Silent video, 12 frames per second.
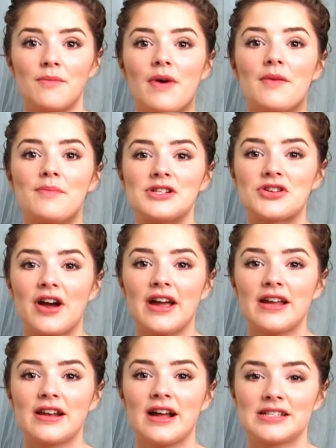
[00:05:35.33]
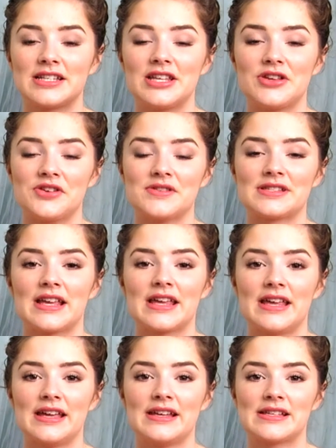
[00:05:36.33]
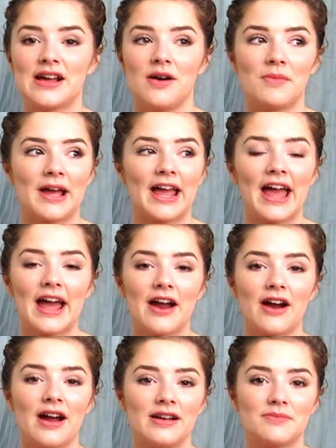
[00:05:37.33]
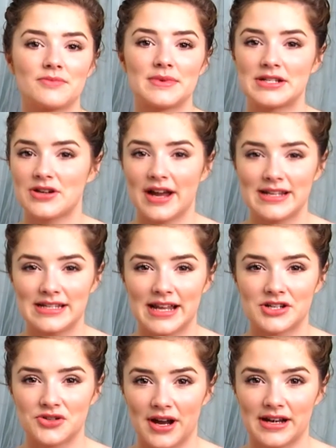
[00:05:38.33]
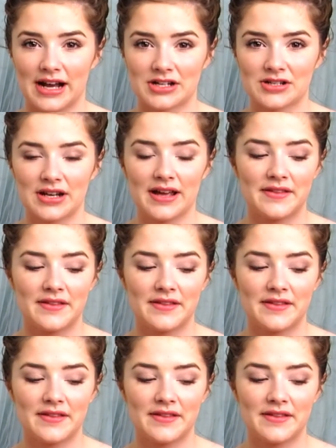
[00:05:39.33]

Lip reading: I've been trying not to use heat on my hair and been trying to let it dry naturally,